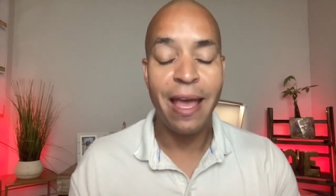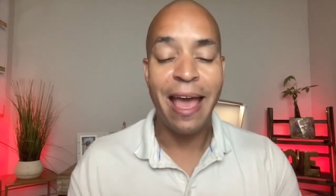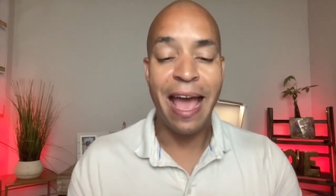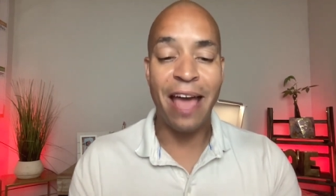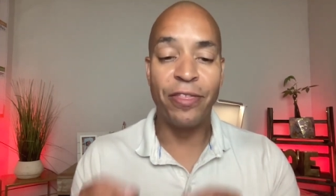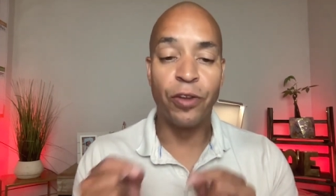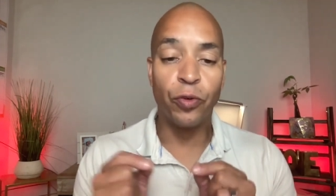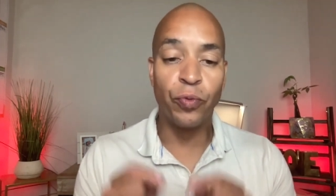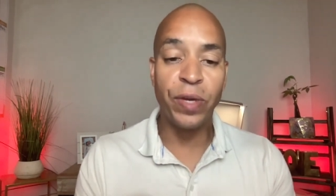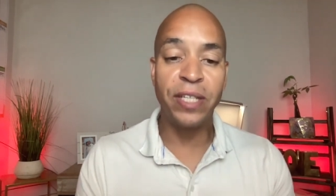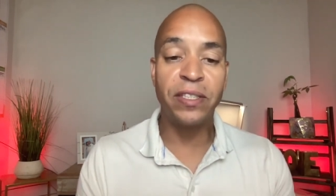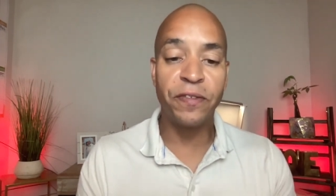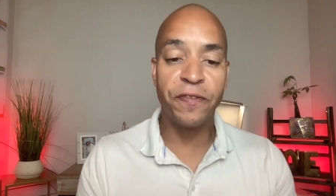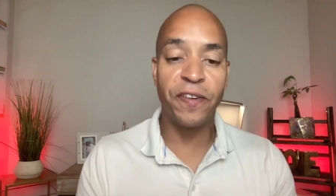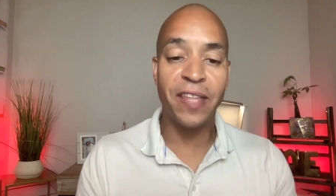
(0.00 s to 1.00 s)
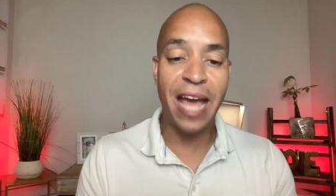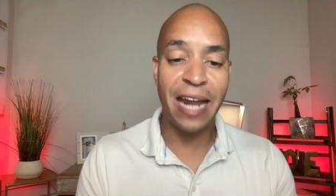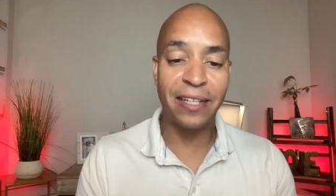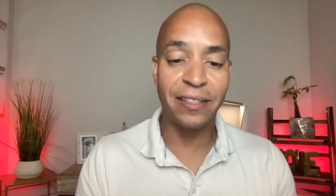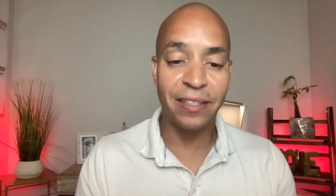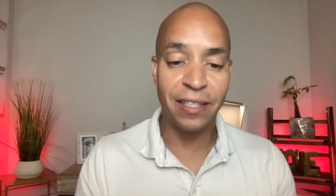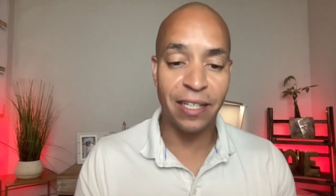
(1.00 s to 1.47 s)
And the reason for that
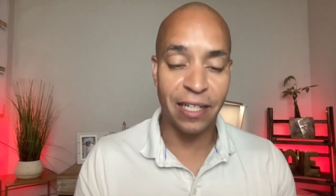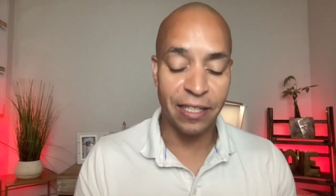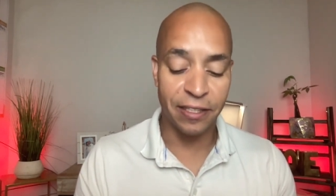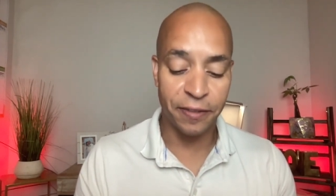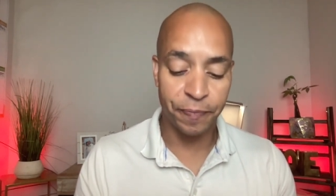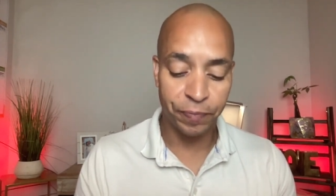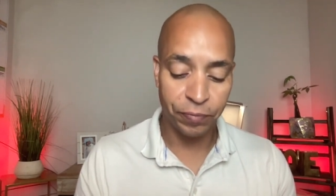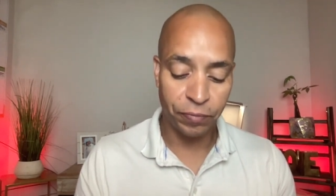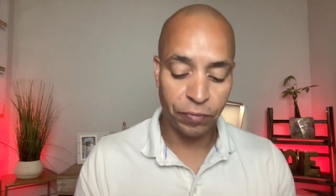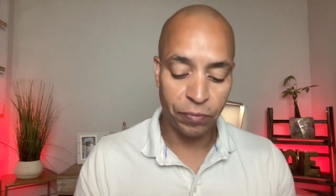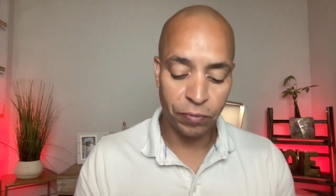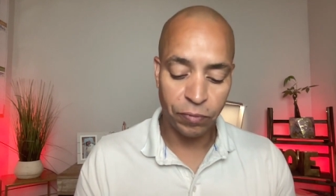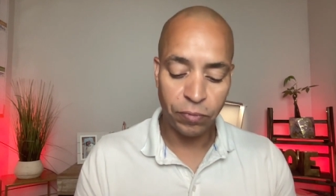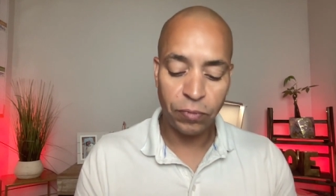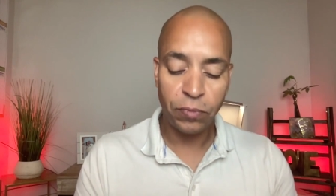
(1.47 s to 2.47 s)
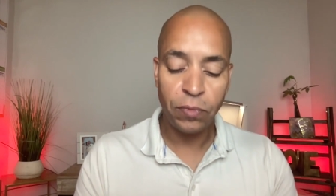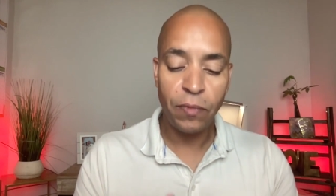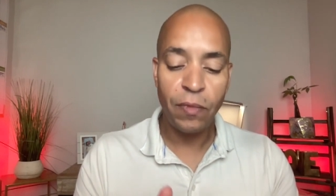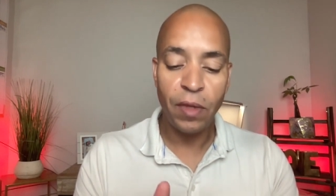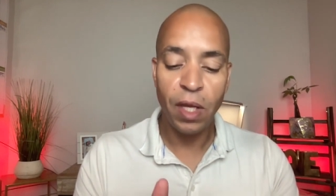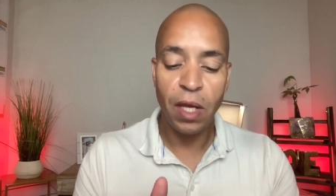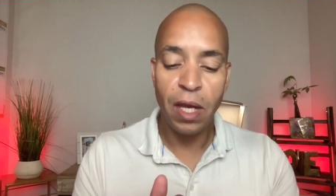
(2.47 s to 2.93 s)
is this
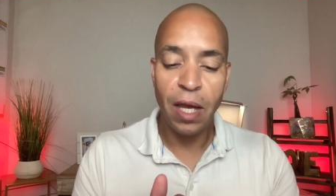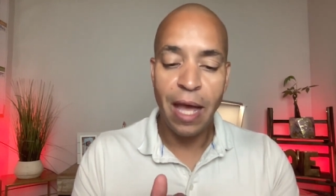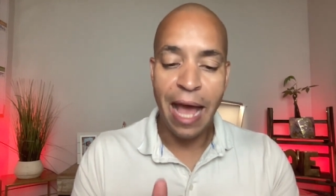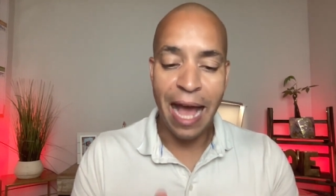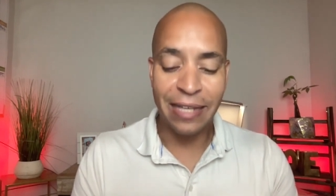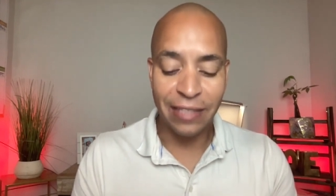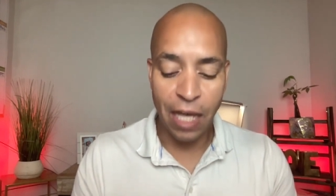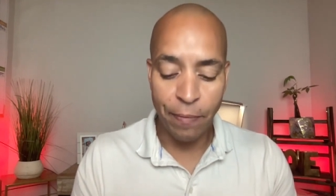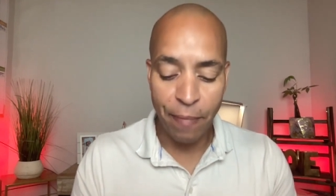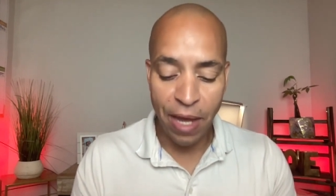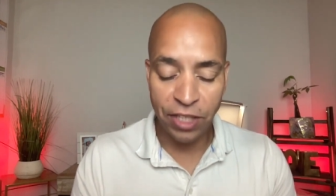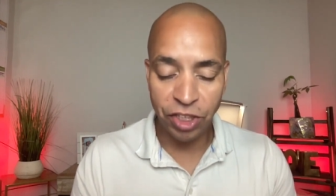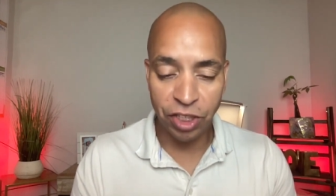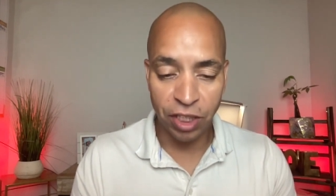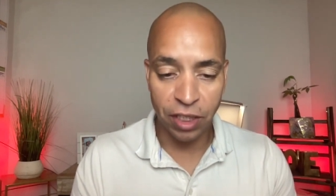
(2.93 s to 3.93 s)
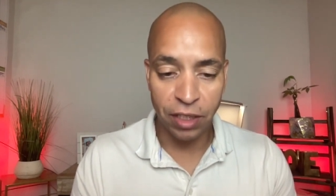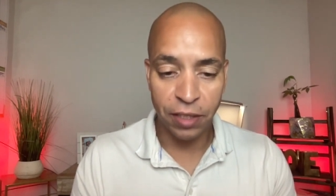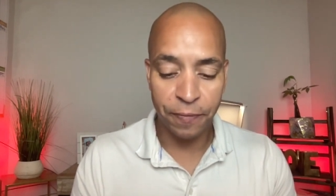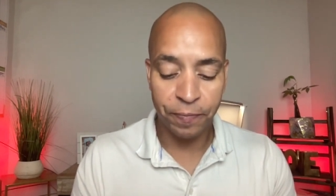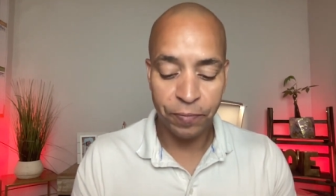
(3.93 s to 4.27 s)
as I mentioned,